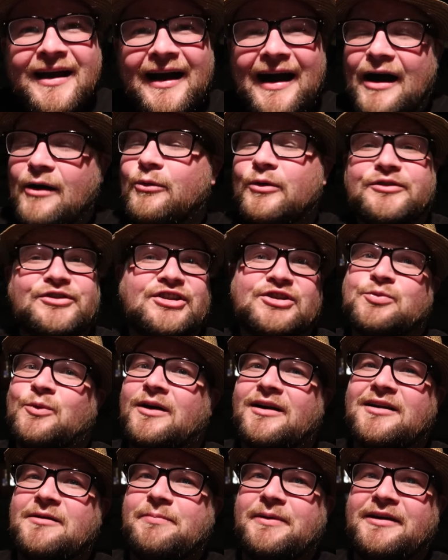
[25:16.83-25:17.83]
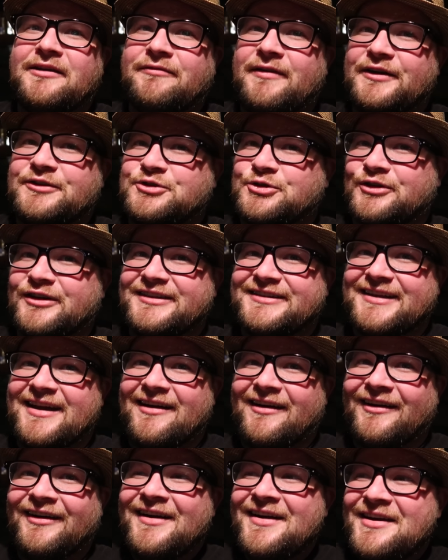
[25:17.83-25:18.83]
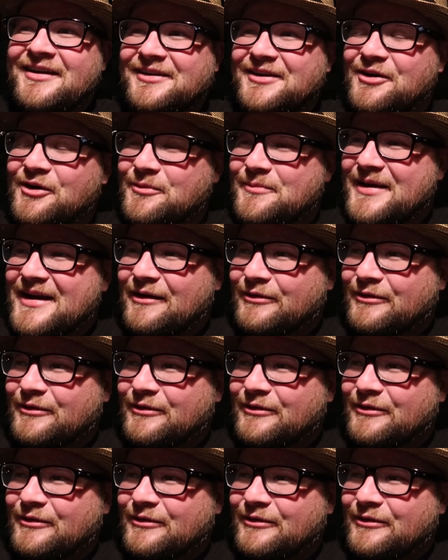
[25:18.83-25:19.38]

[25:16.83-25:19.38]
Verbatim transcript: I just wanted to be adventurous there. You know what I mean?